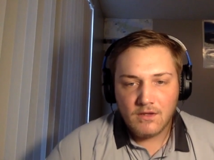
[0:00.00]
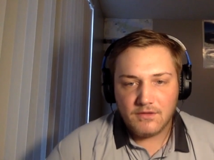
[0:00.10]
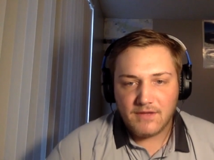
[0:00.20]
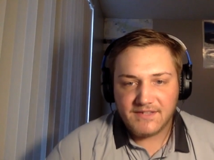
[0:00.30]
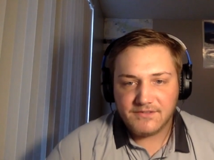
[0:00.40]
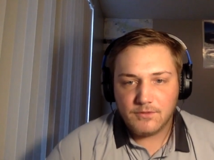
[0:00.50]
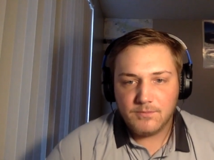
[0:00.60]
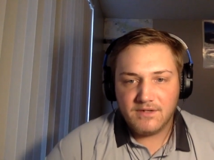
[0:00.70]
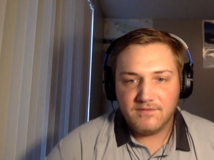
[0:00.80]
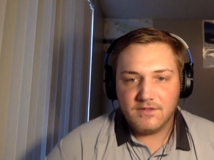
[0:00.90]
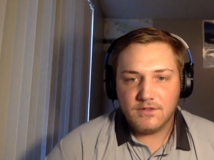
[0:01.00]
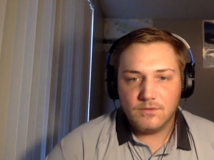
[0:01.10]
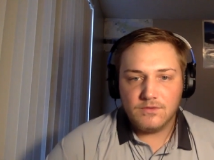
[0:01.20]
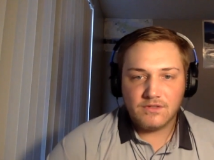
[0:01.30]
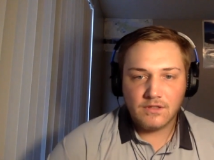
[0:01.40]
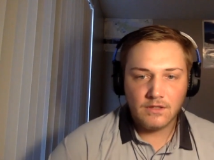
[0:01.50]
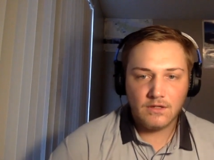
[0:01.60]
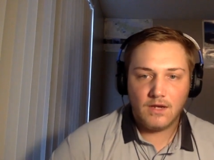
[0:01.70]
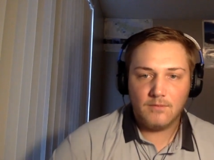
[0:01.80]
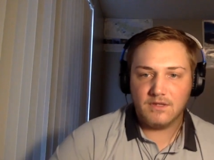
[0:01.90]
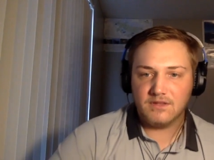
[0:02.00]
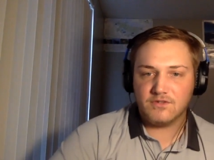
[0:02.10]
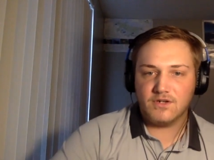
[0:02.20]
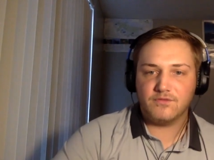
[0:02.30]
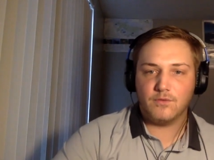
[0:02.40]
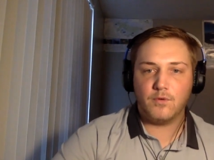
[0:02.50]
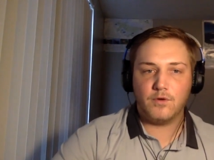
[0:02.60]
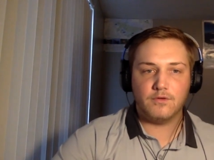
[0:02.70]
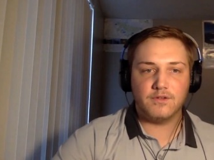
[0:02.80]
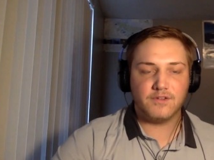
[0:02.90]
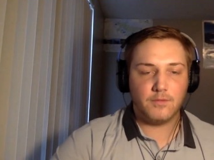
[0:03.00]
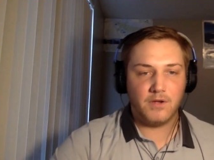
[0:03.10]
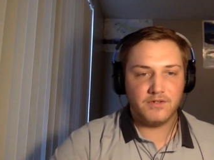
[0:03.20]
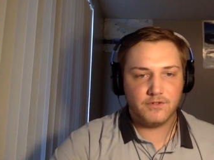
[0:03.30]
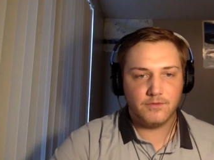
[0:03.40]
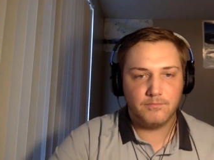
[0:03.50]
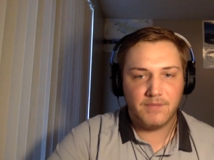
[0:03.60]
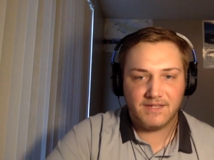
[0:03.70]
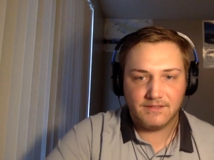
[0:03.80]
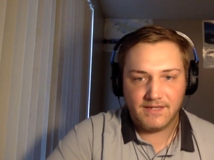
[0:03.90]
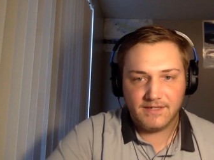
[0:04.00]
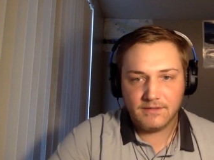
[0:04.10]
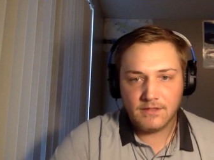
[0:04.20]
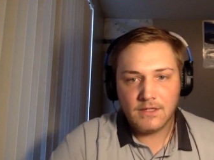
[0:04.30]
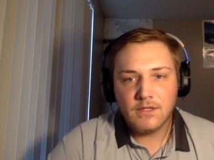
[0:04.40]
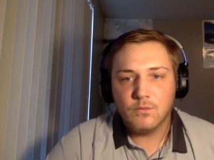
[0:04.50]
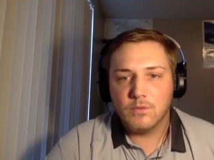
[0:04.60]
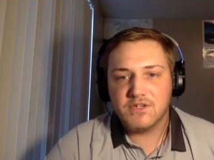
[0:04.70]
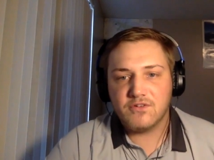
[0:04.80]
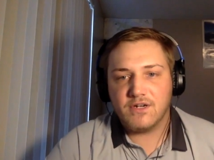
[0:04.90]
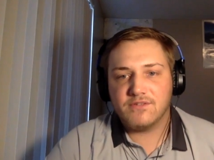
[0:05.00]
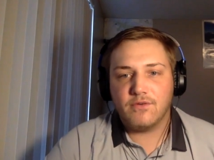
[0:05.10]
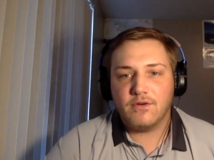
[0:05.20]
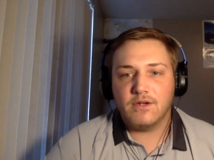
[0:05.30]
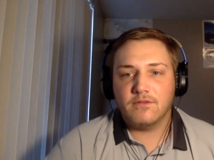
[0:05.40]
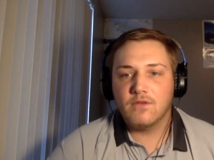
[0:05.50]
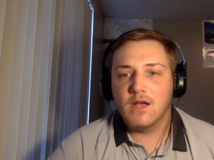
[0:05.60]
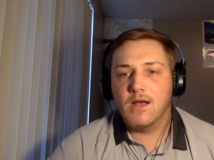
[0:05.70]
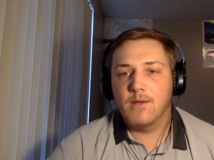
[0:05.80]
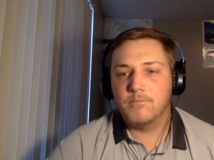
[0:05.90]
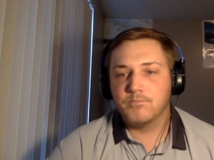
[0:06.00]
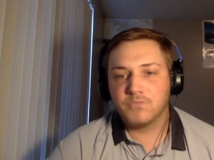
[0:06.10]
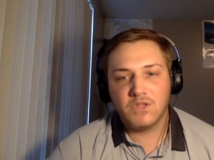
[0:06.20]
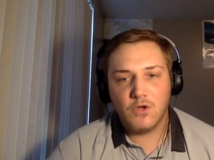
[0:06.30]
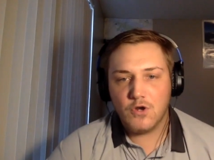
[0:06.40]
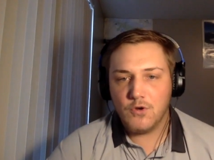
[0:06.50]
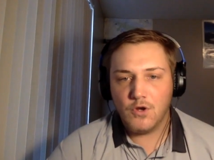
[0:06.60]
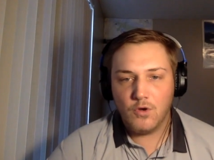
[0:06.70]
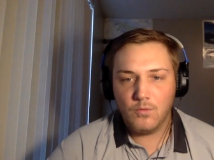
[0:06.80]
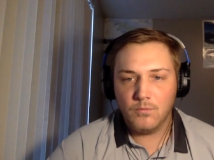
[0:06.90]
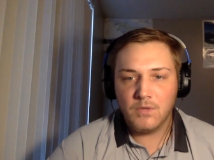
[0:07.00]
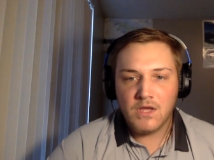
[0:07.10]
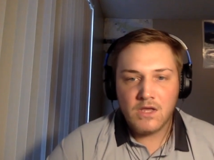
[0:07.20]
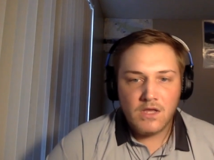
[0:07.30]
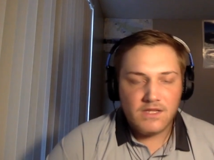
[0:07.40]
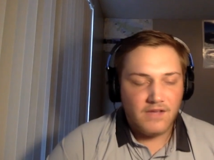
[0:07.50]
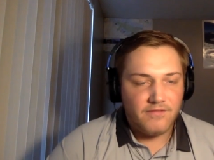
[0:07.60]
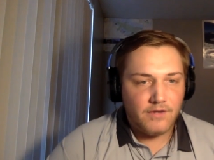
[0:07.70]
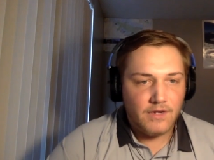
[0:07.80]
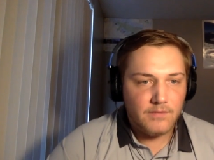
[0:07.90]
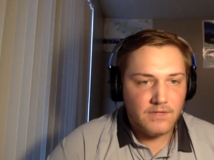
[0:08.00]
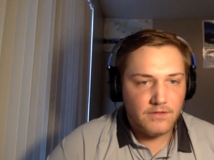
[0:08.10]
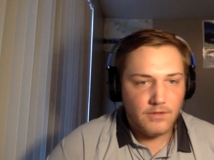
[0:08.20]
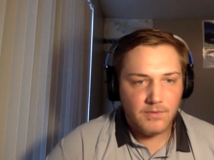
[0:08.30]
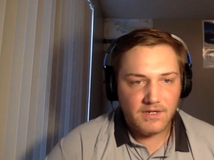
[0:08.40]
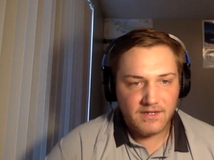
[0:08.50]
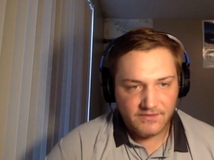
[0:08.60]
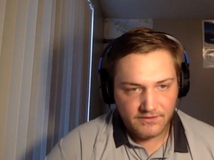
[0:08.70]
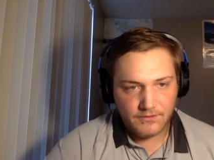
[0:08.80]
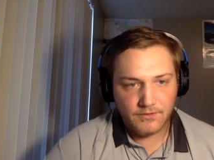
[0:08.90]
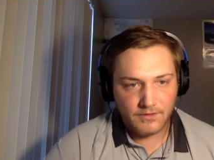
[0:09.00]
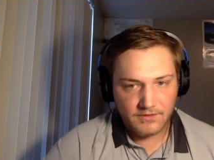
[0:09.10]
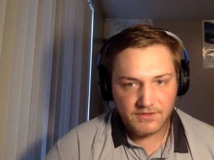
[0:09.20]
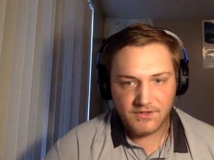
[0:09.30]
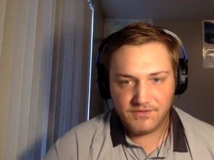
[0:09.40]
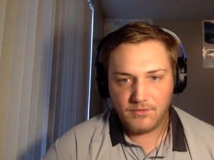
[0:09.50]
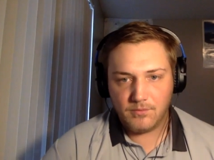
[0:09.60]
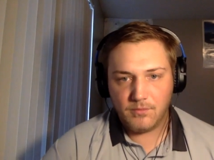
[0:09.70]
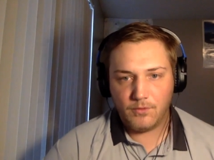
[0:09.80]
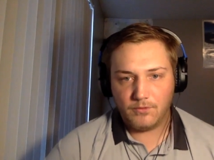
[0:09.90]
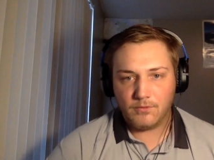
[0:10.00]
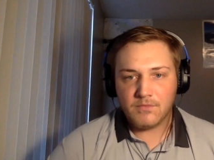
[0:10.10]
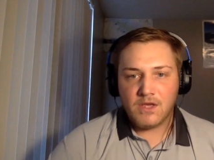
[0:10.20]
The last little bit of news in the transfer portal is our punter, Ben Lennon, will be transferring. No known home yet for him either, but he has entered the transfer portal.